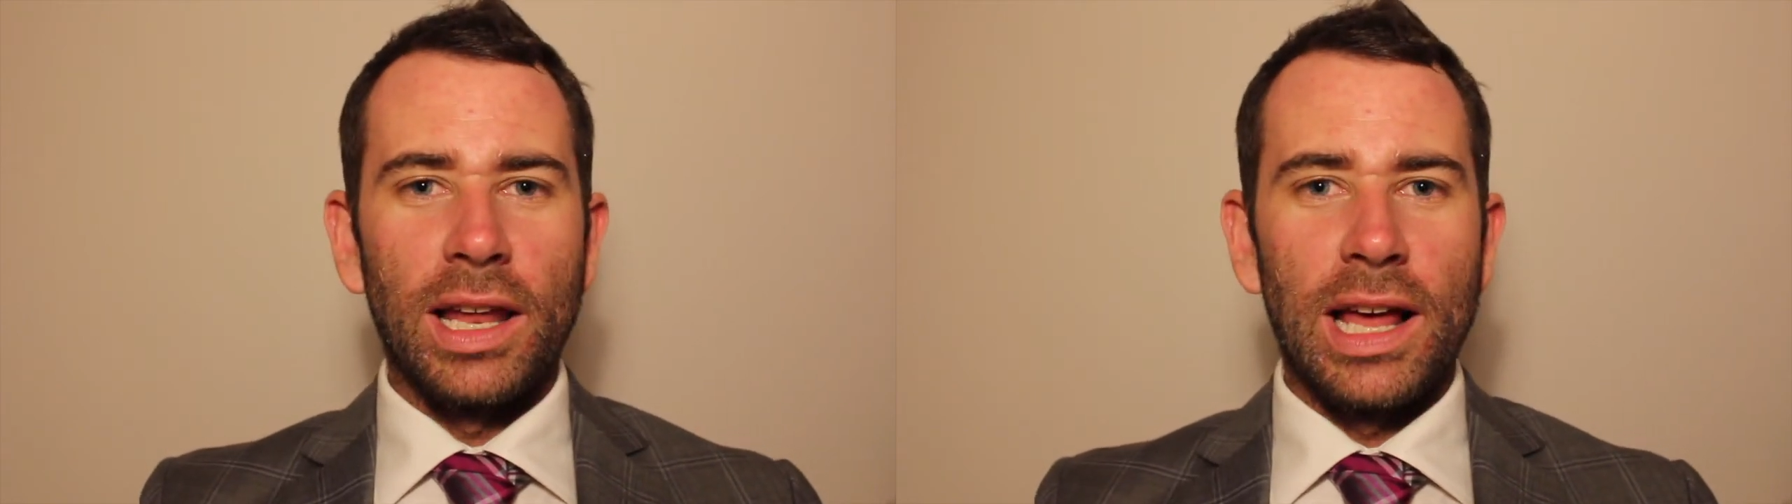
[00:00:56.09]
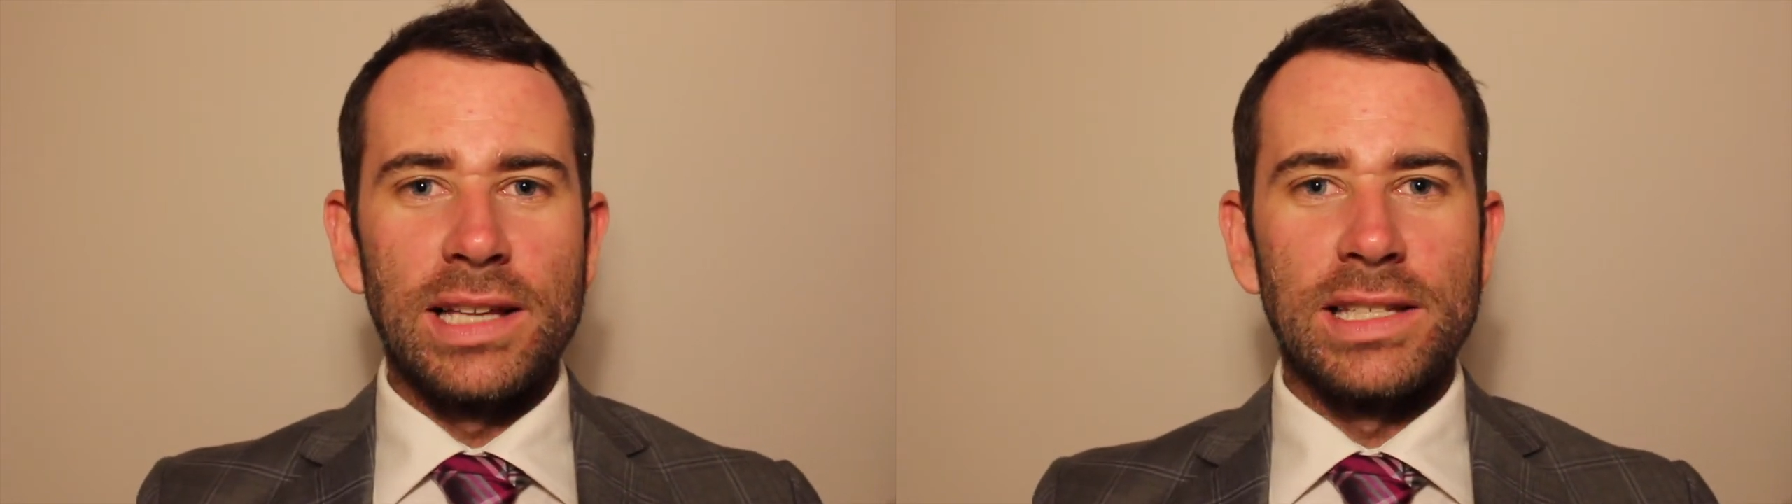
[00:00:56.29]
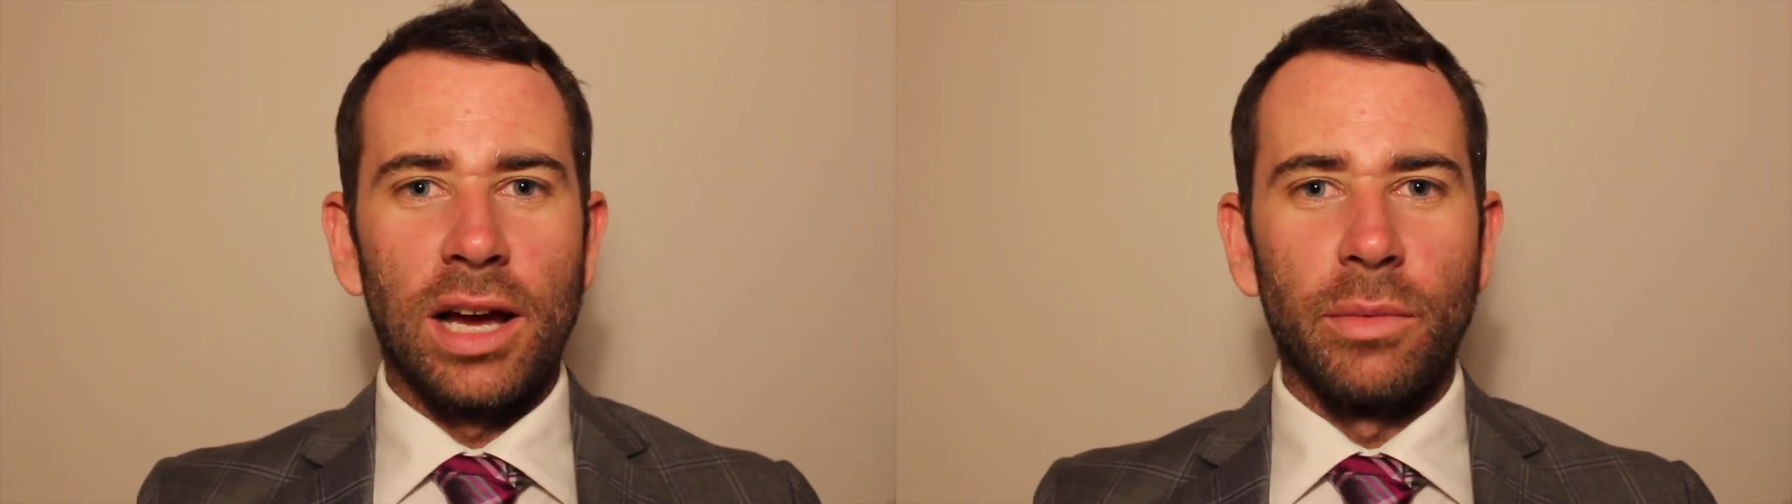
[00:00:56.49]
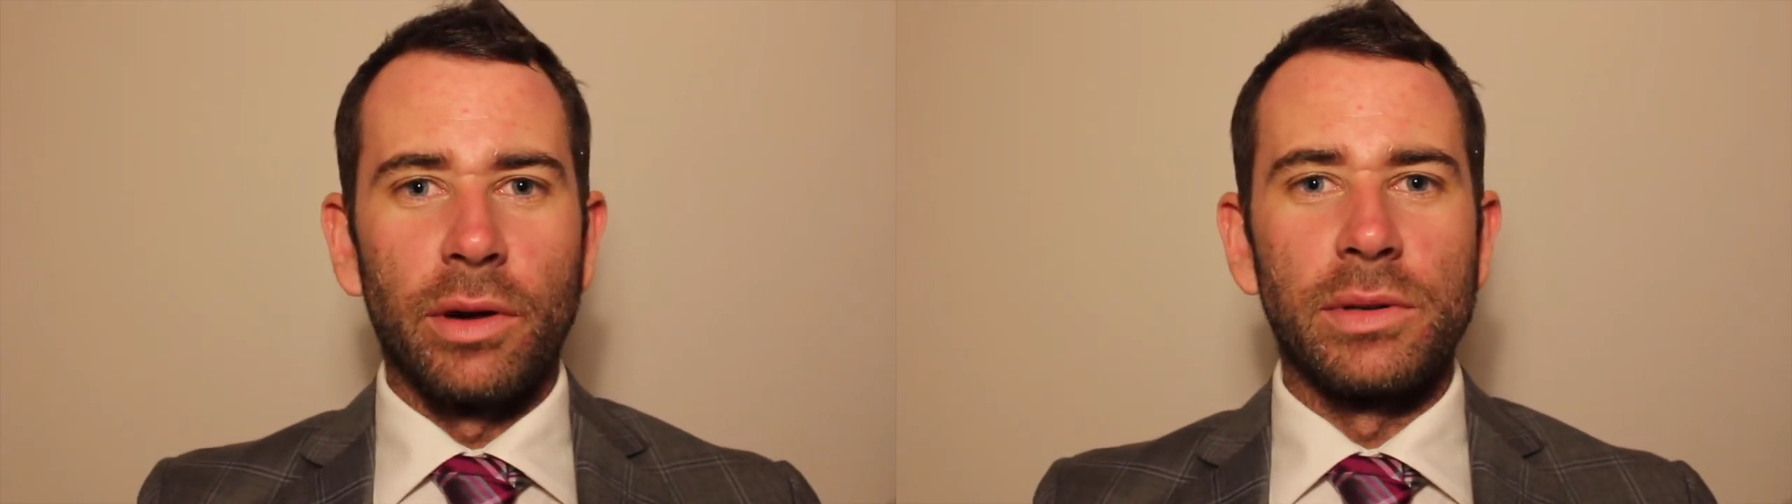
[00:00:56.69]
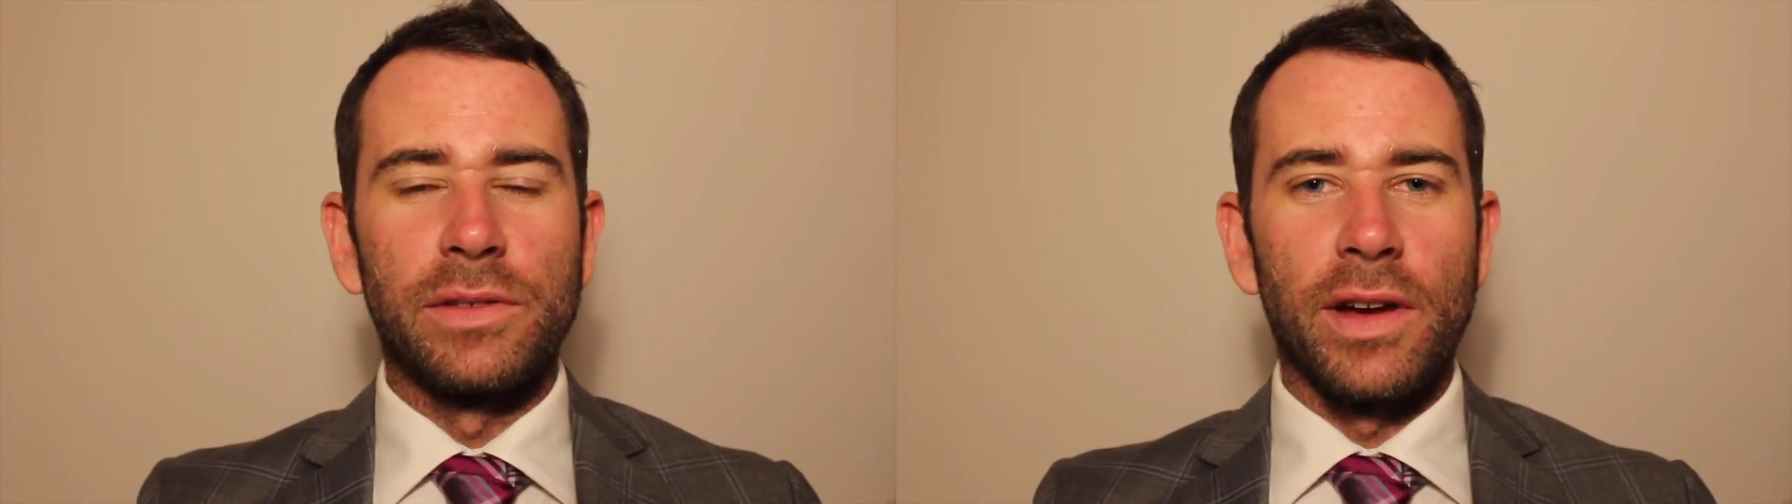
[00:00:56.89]
last start where
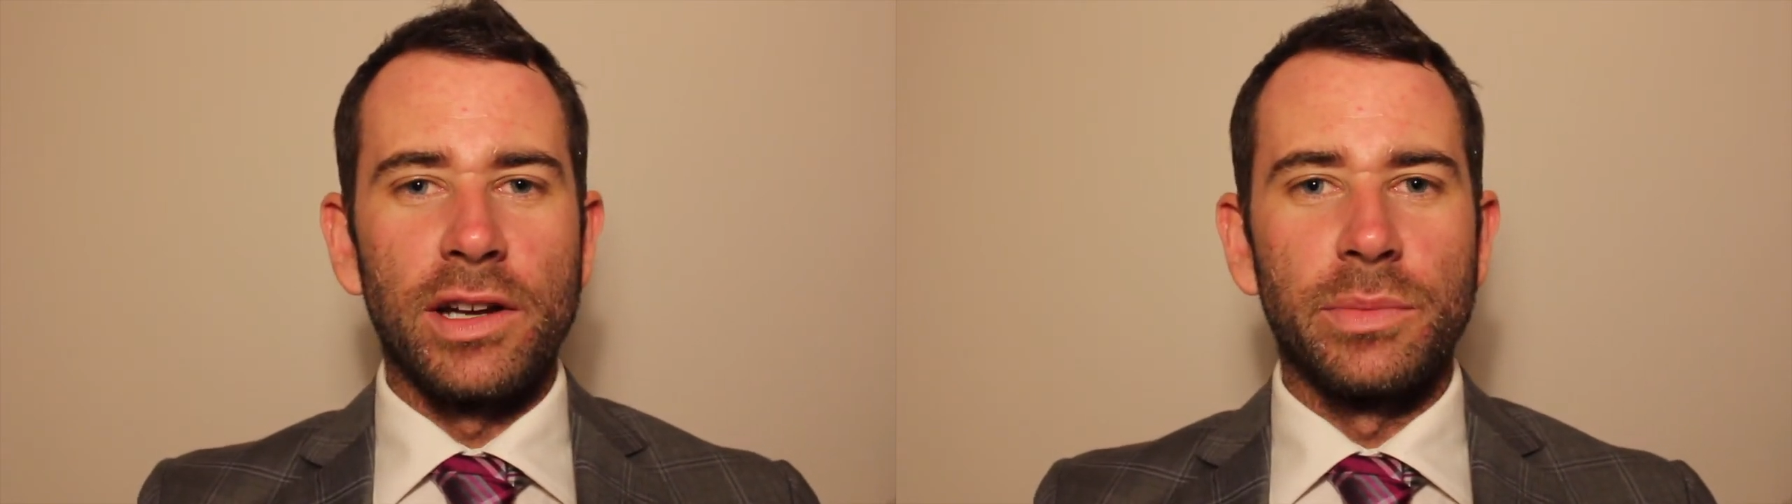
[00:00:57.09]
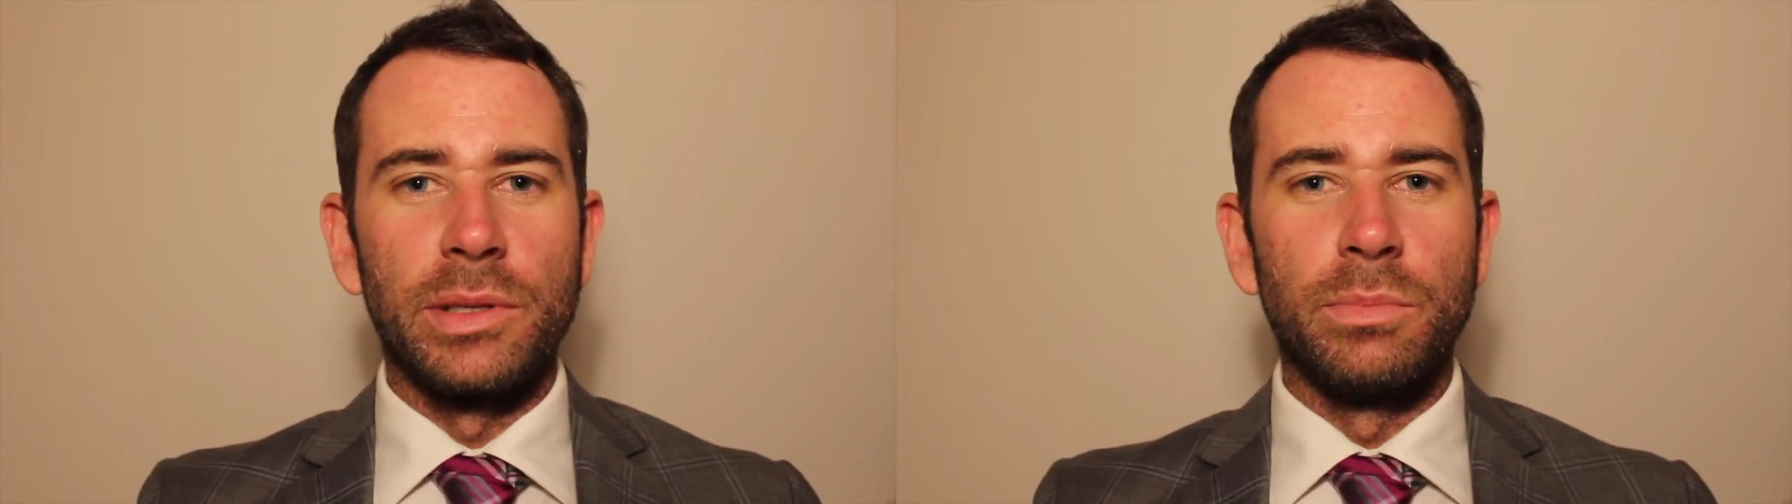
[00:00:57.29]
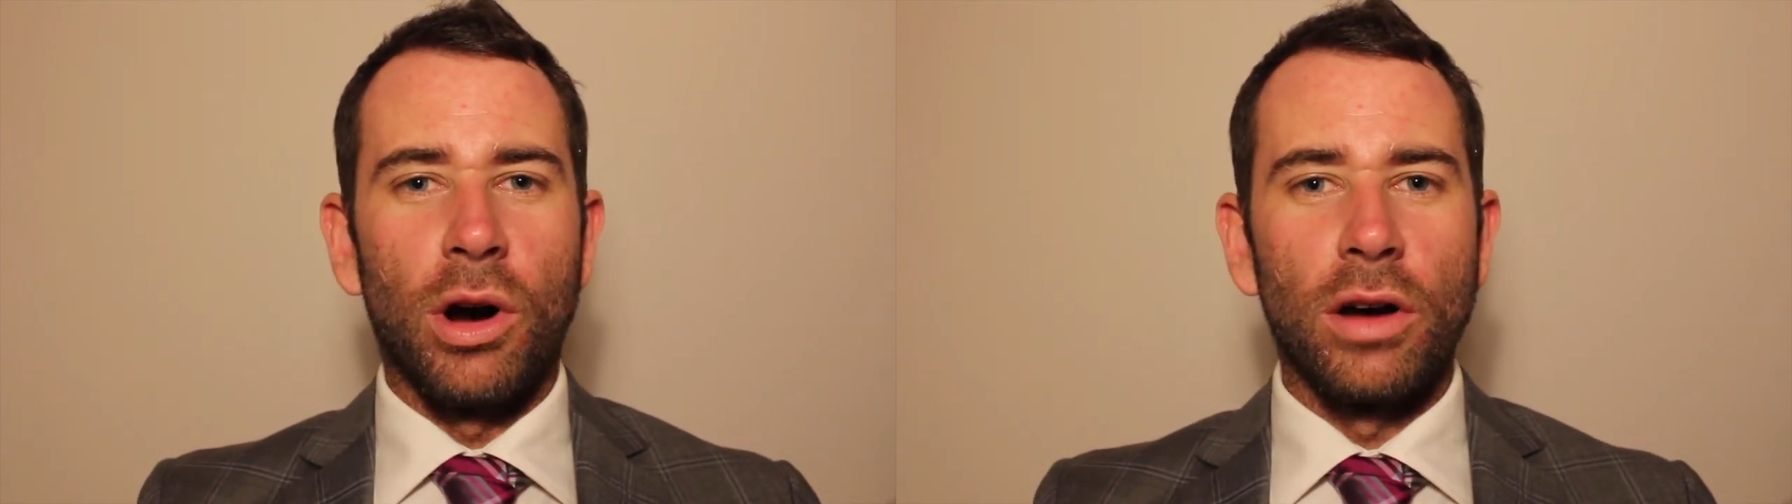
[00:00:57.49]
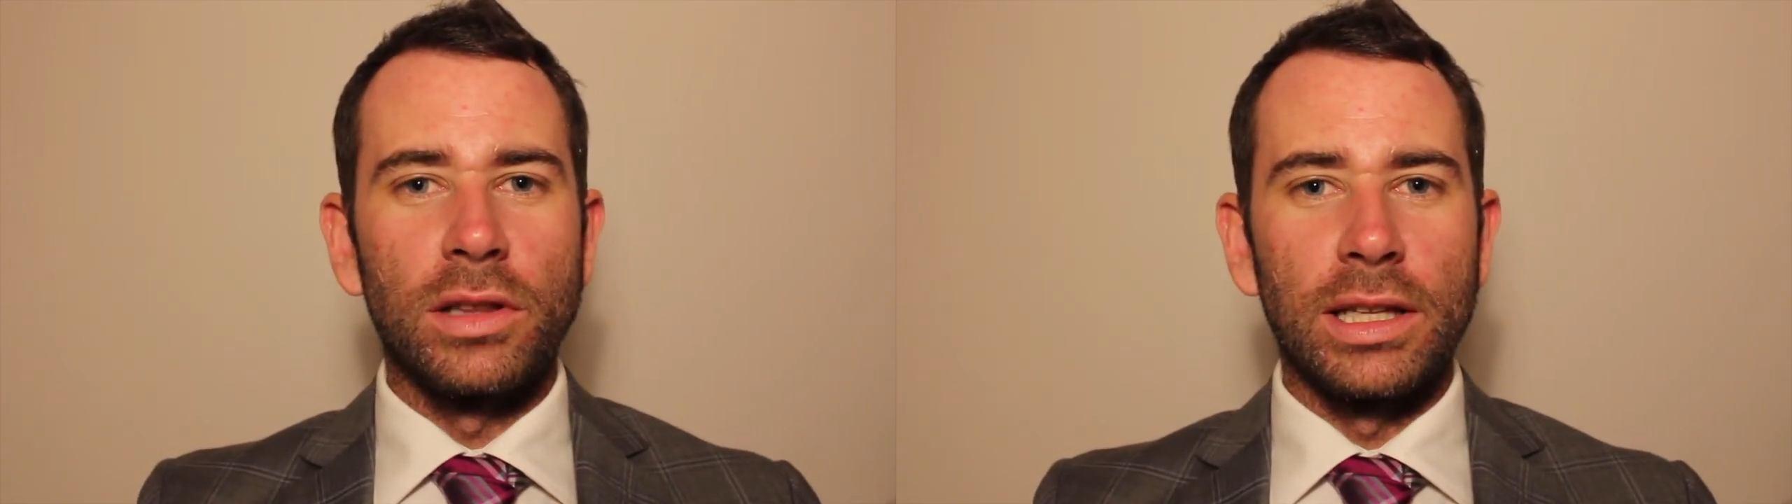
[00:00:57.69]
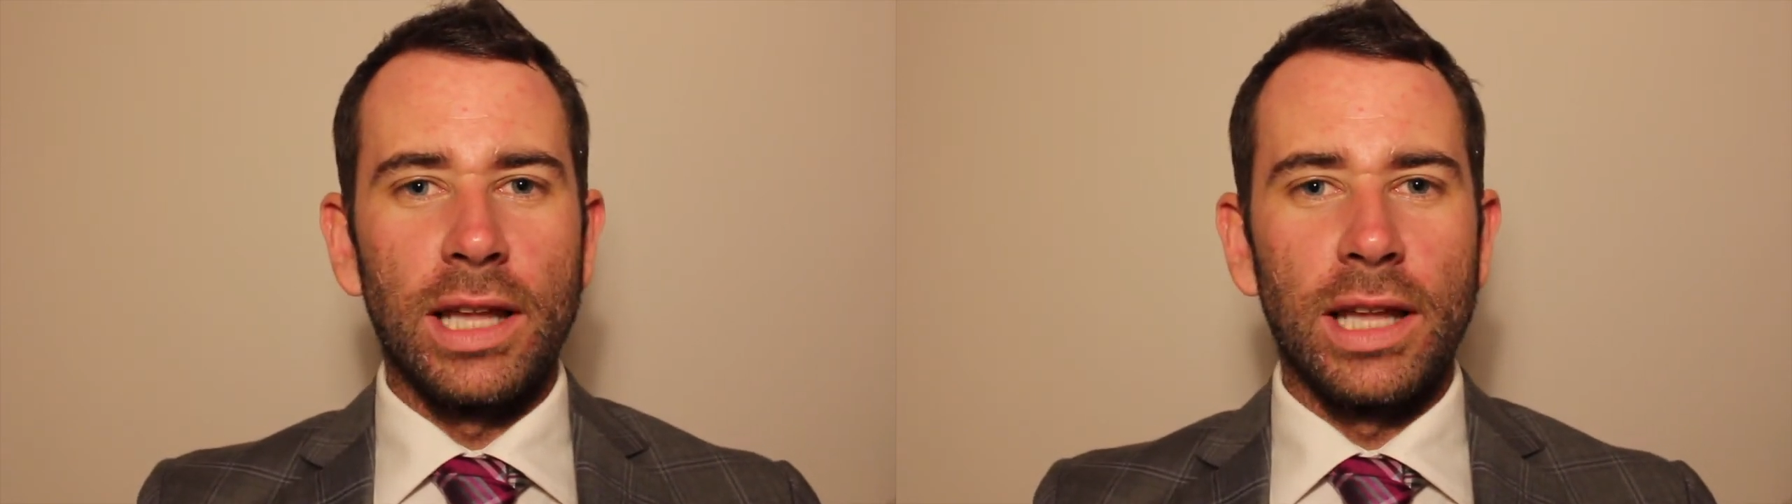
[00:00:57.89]
he was found to be mildly